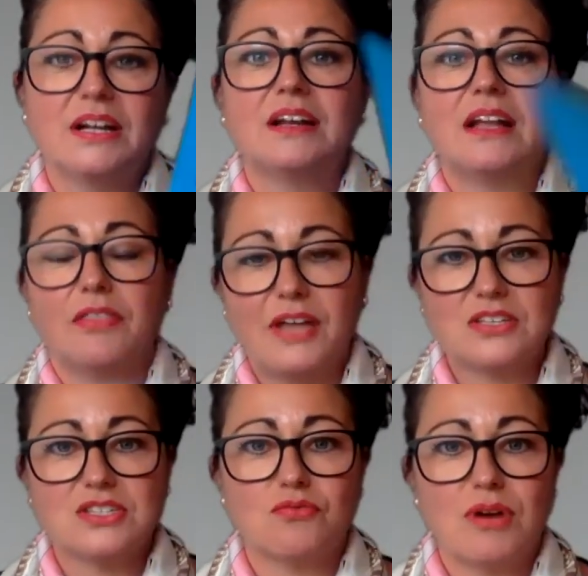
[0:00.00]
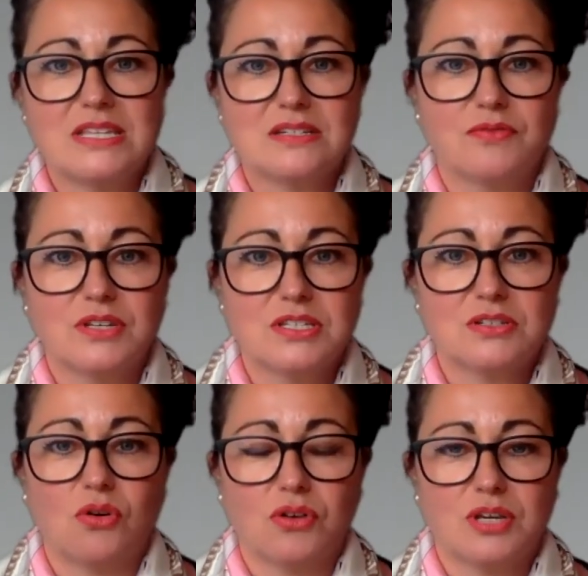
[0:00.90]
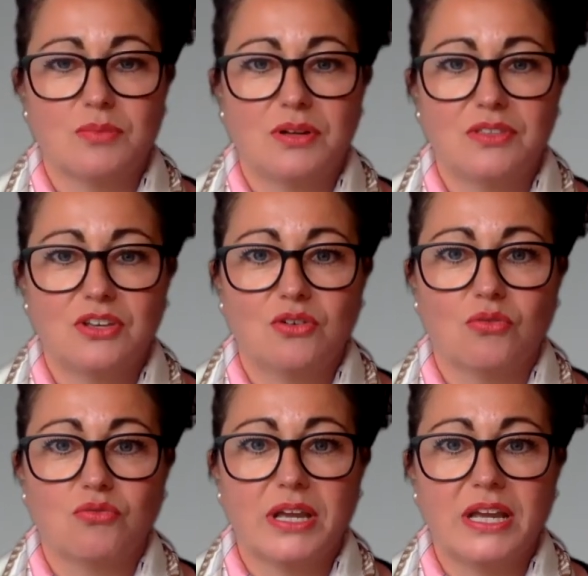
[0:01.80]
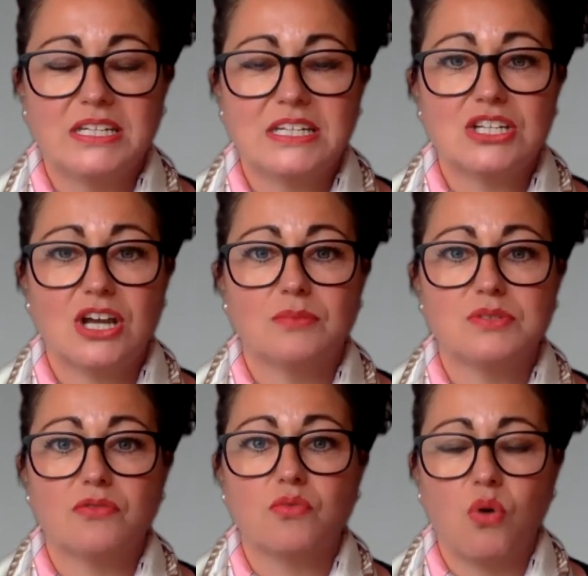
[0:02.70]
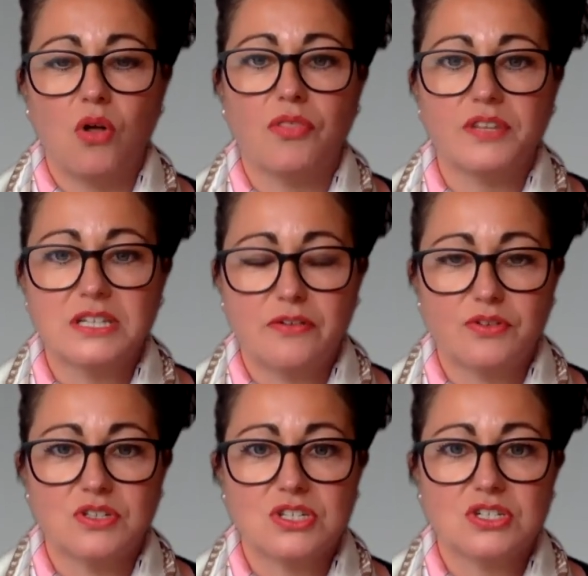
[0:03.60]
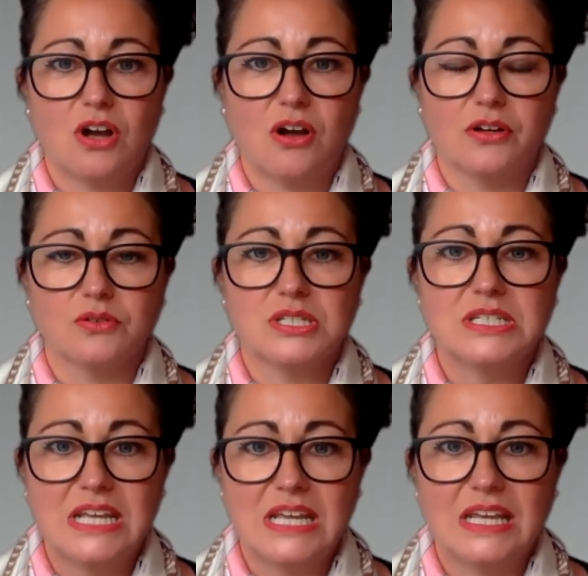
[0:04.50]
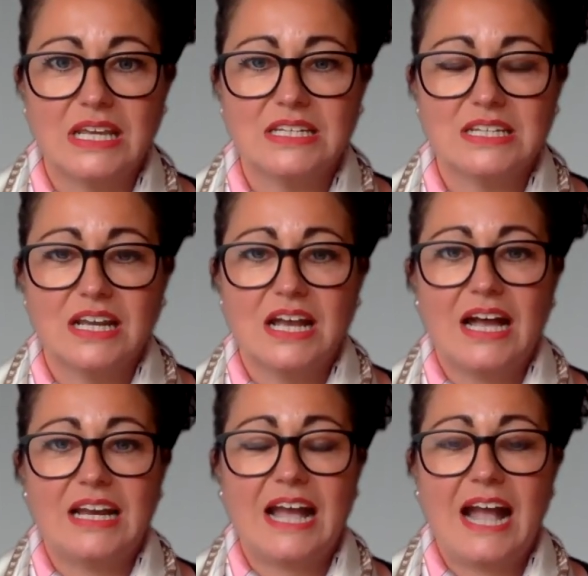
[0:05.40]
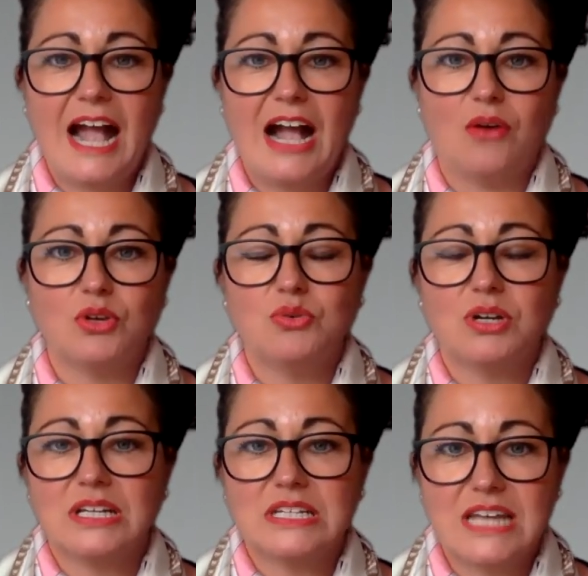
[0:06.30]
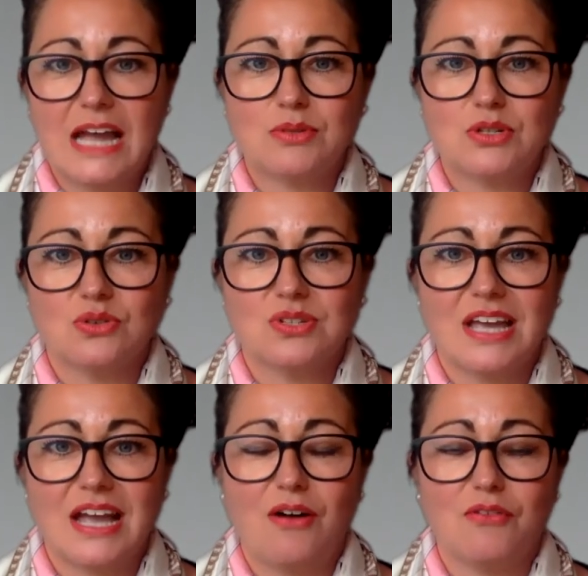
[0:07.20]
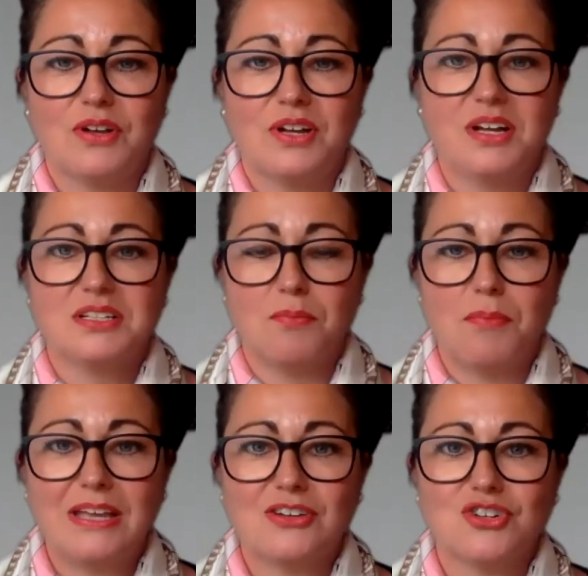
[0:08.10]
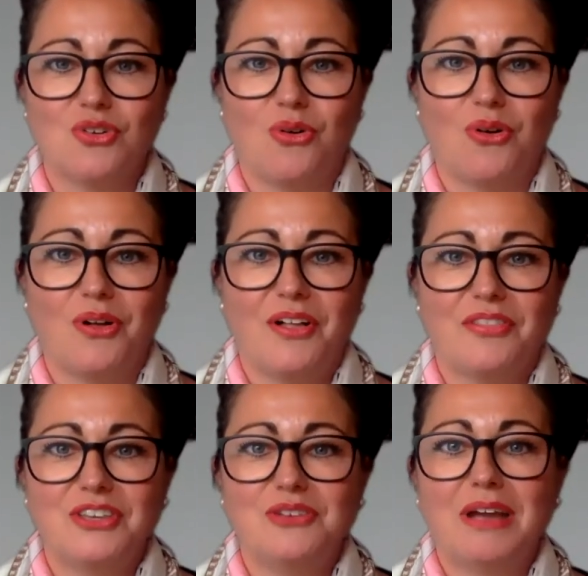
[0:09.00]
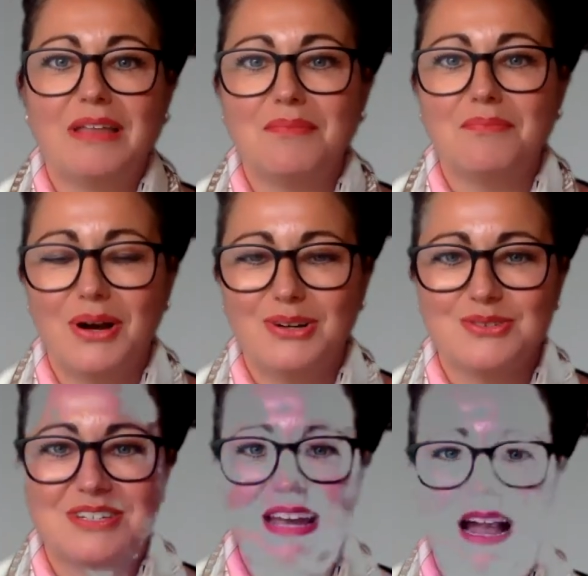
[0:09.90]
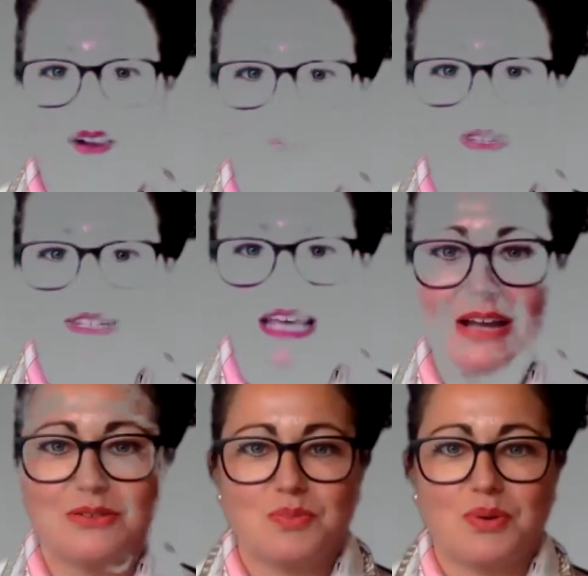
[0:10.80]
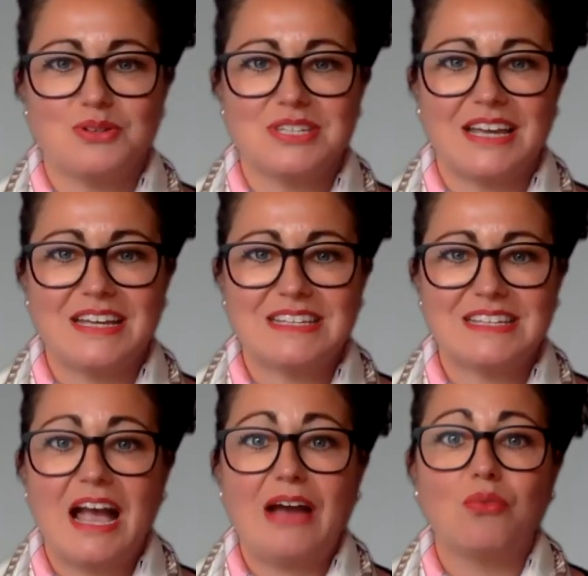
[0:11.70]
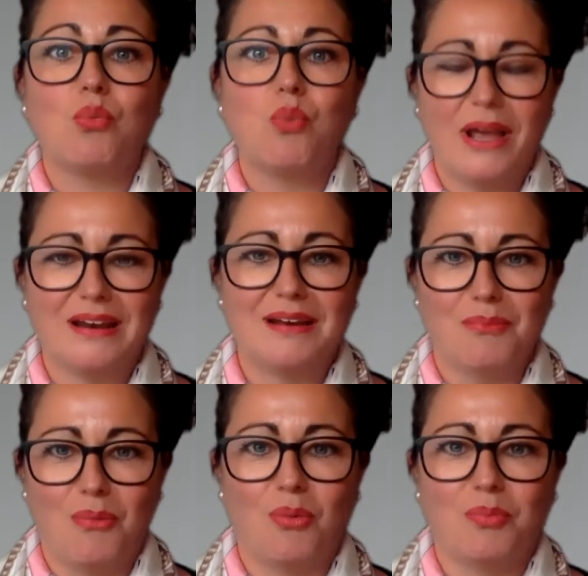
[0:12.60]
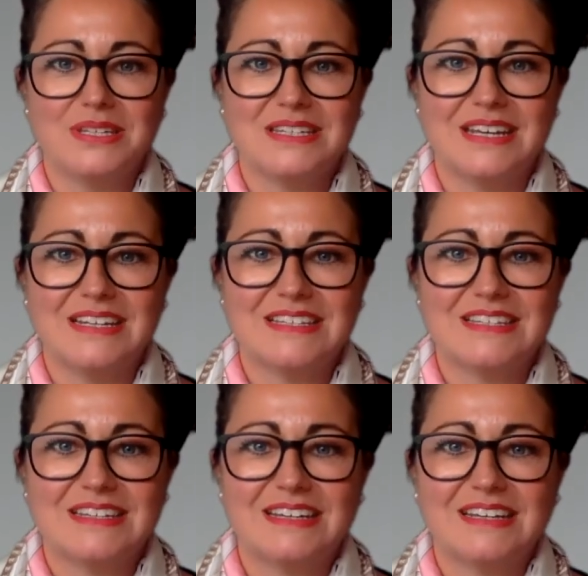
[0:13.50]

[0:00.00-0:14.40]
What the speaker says: Now, that's the rest of this document that you'll read in terms of what the different styles need and how you can adapt yourself to make sure that you get the most out of the sales process and win more business.